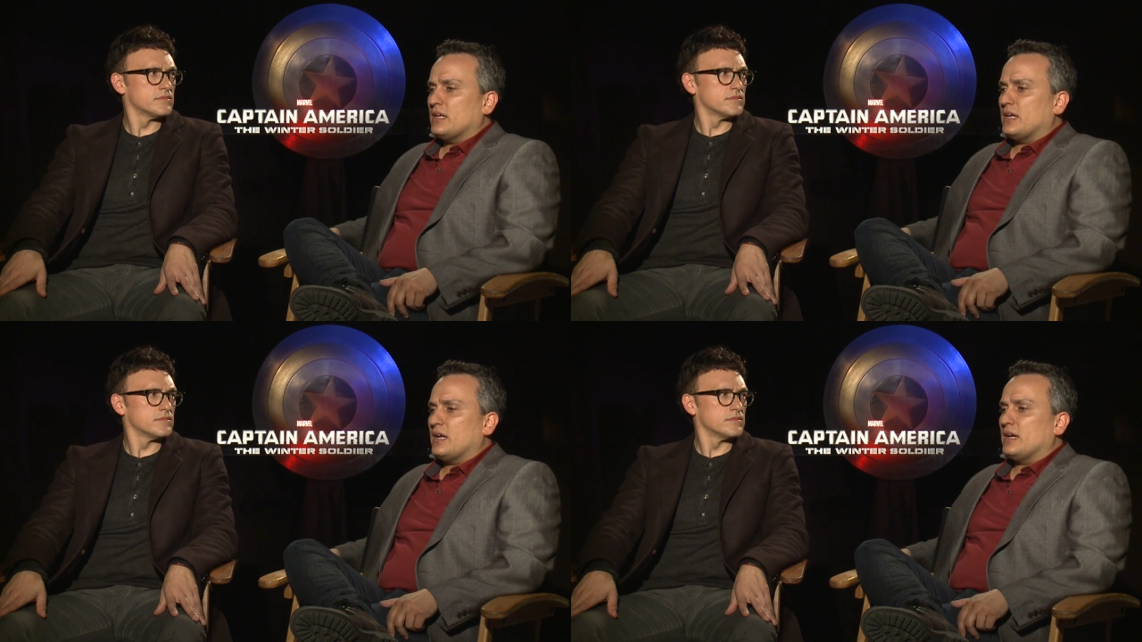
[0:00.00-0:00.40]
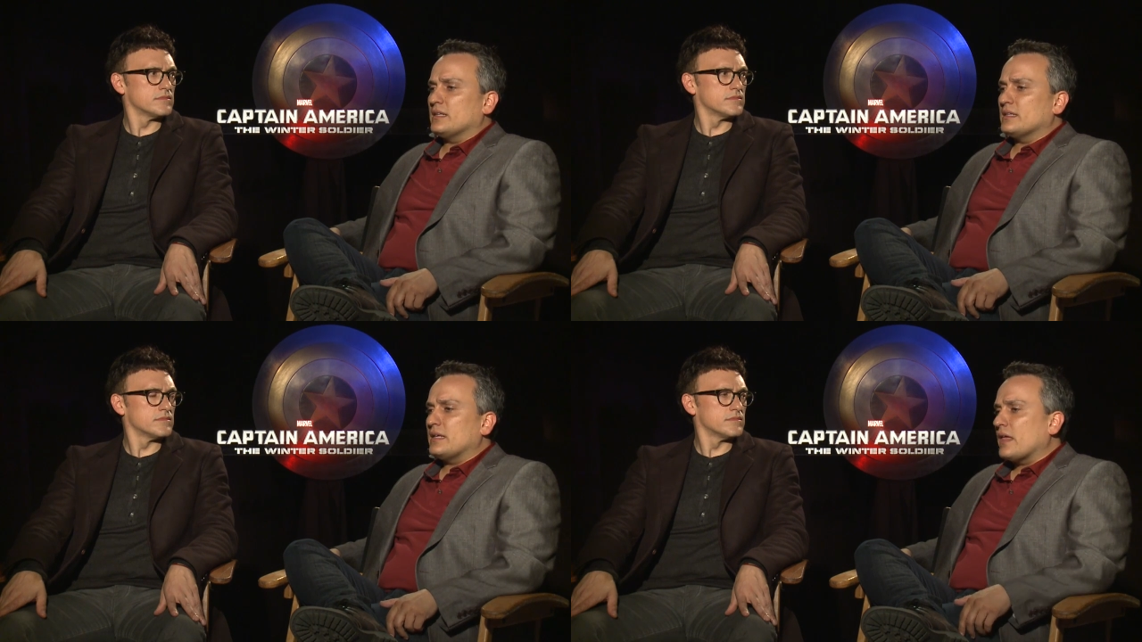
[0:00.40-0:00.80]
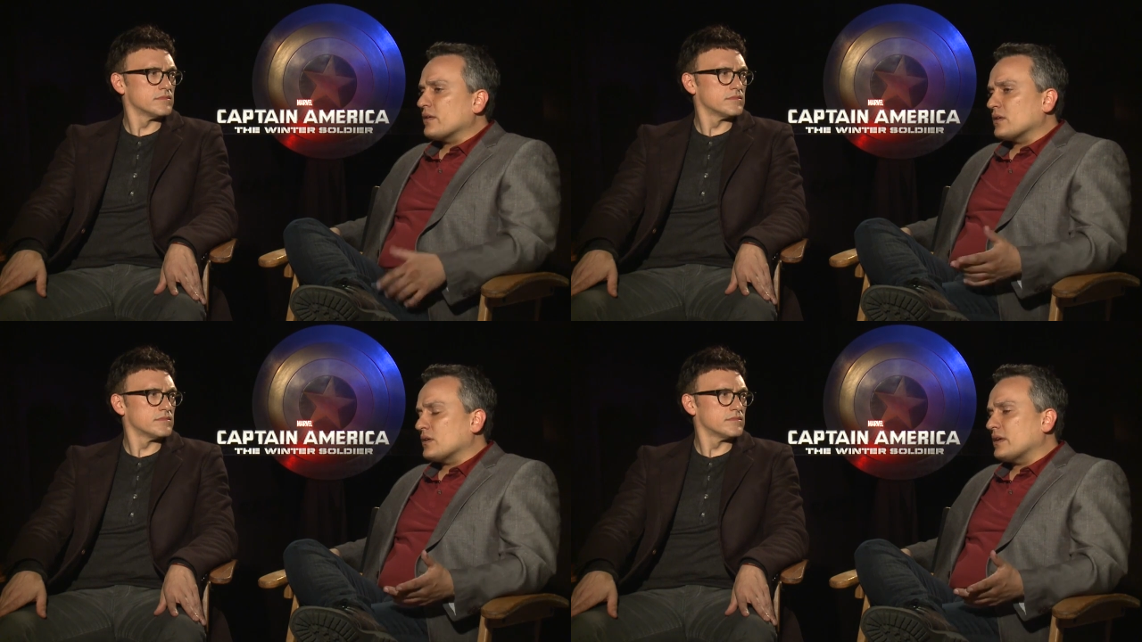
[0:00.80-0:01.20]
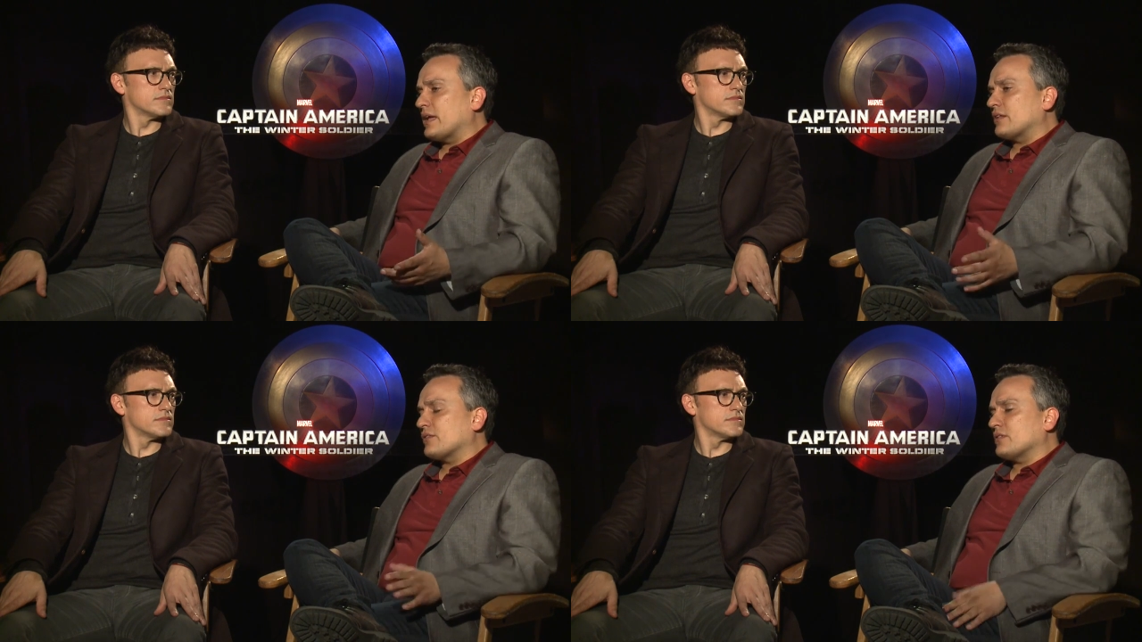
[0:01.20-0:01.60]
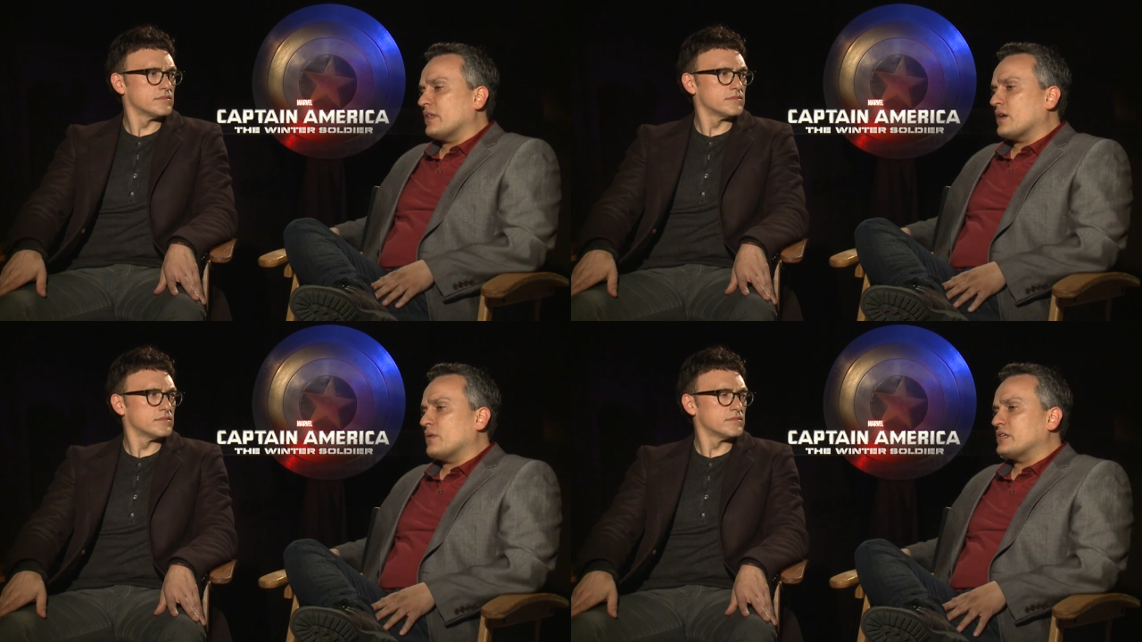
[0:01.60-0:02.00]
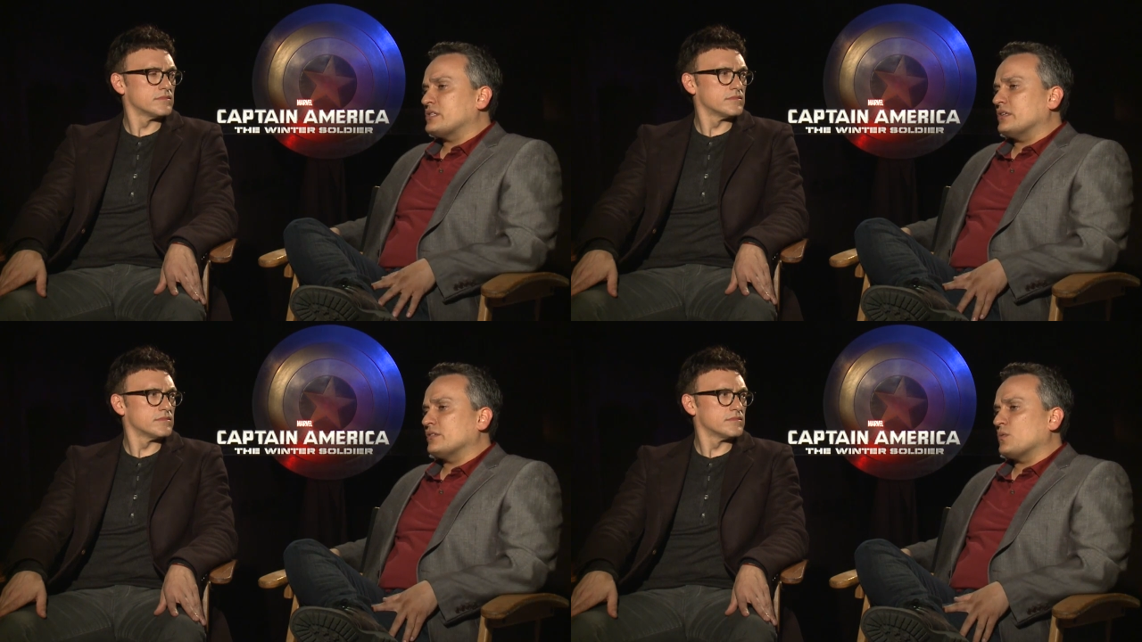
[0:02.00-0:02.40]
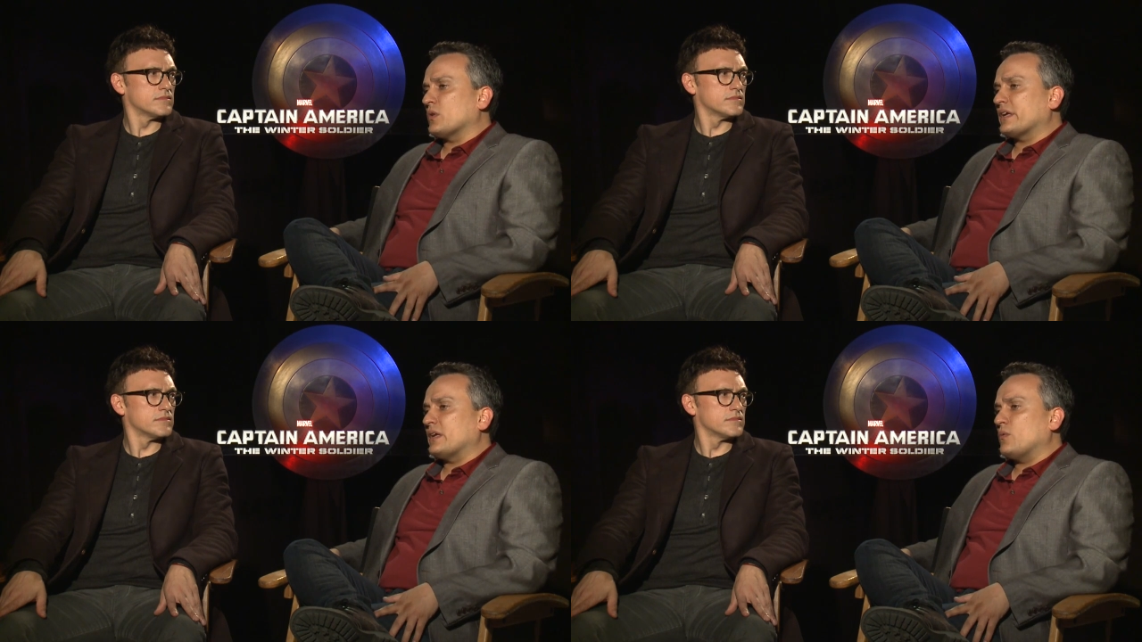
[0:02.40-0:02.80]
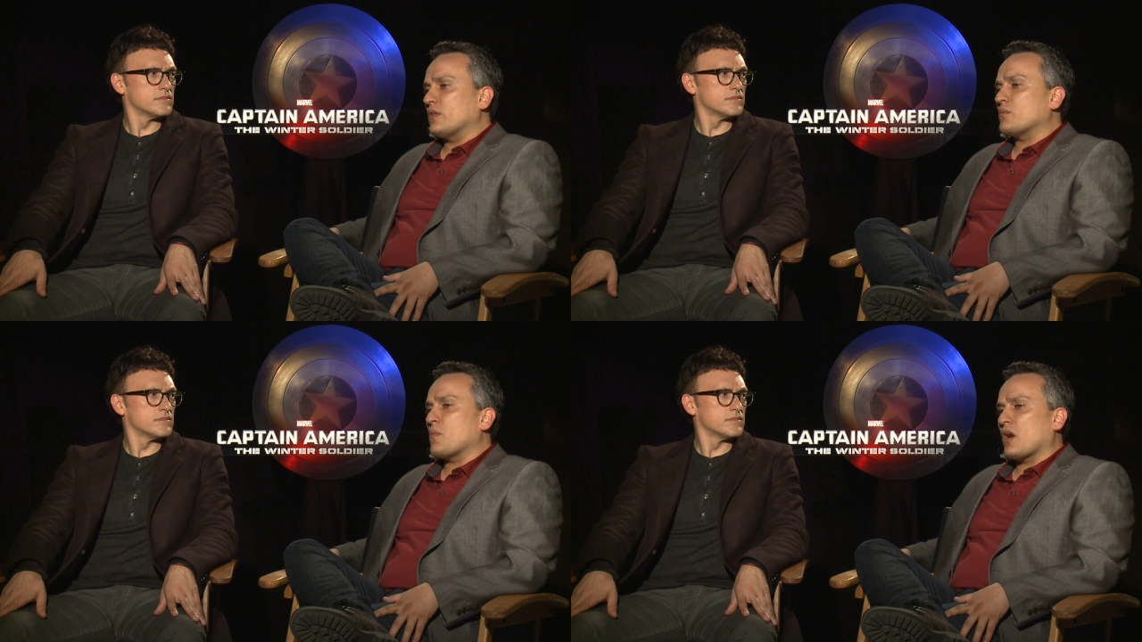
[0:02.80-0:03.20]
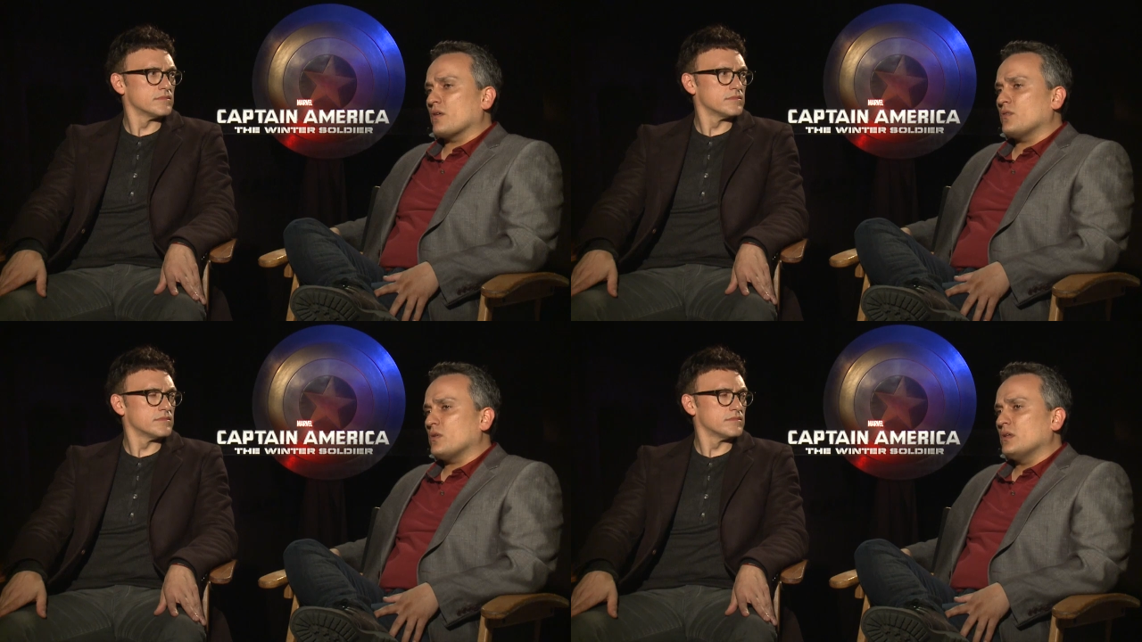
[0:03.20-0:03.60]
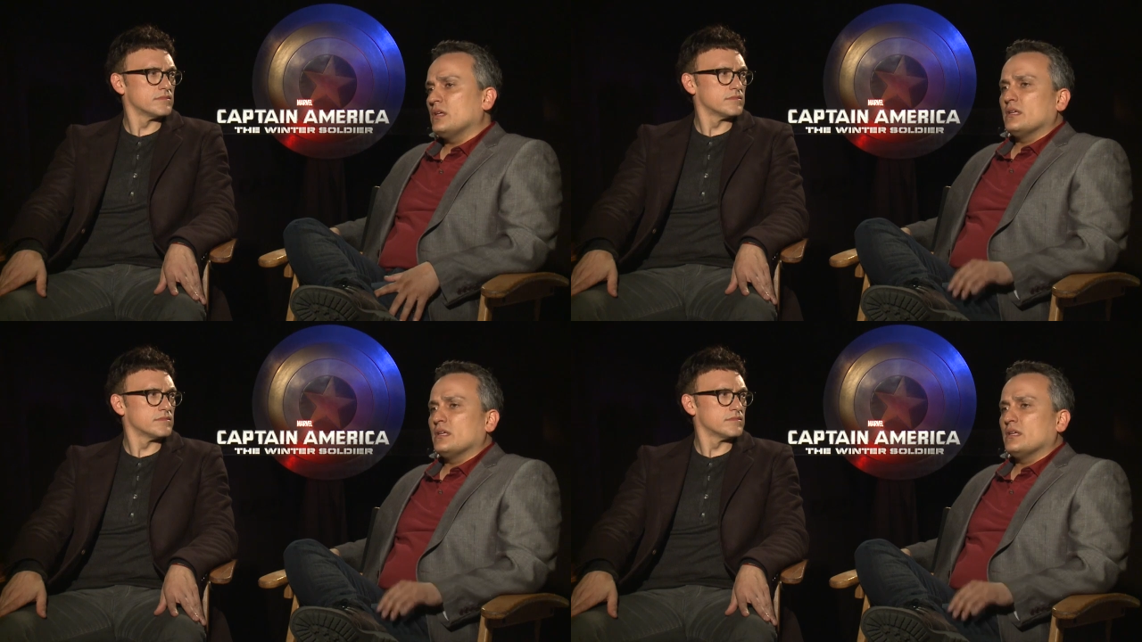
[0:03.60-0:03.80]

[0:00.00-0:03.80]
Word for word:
Speaker 1: And then the other answer to that question is working with Marvel,